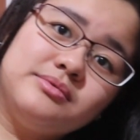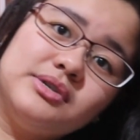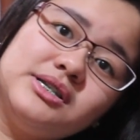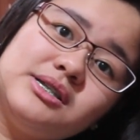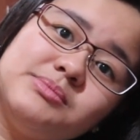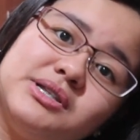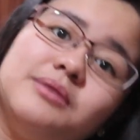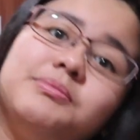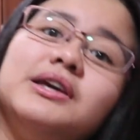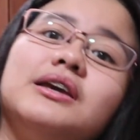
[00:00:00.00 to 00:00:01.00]
This is him
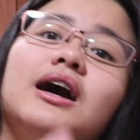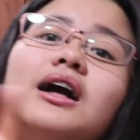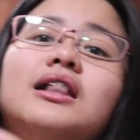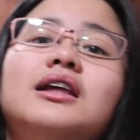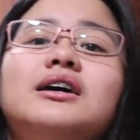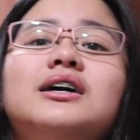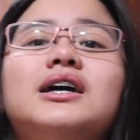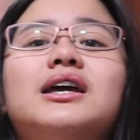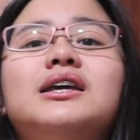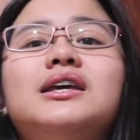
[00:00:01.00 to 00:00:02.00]
sleeping.
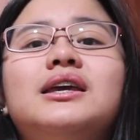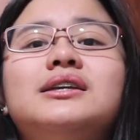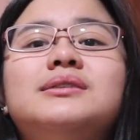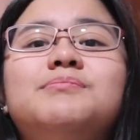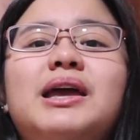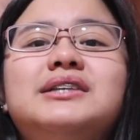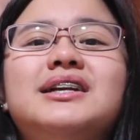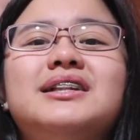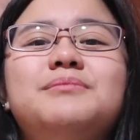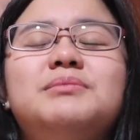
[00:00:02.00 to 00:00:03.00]
Look.
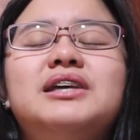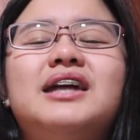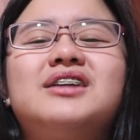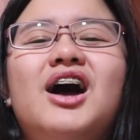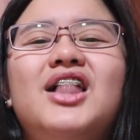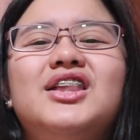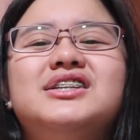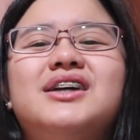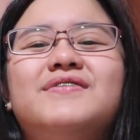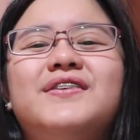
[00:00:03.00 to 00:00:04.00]
Basically me at
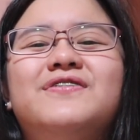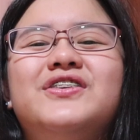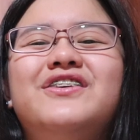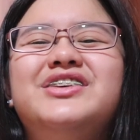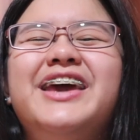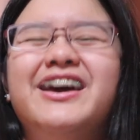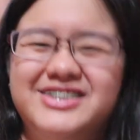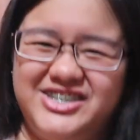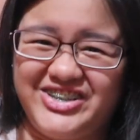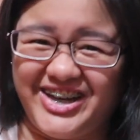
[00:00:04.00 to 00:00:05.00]
college after a few
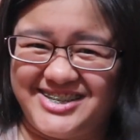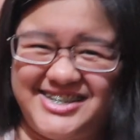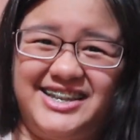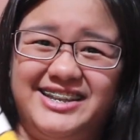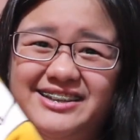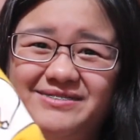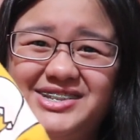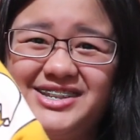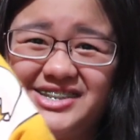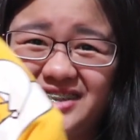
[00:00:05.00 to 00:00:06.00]
years. Just kidding.
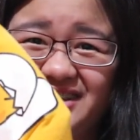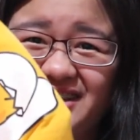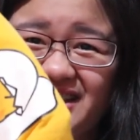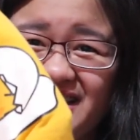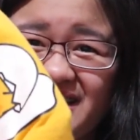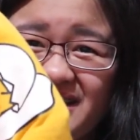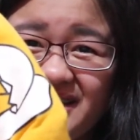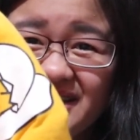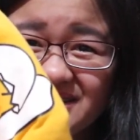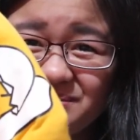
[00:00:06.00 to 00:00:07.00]
But seriously.
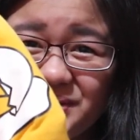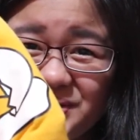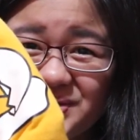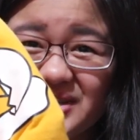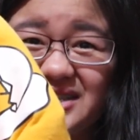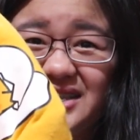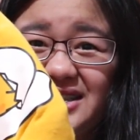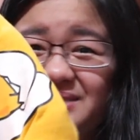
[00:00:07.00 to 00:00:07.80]
He's a mood. See?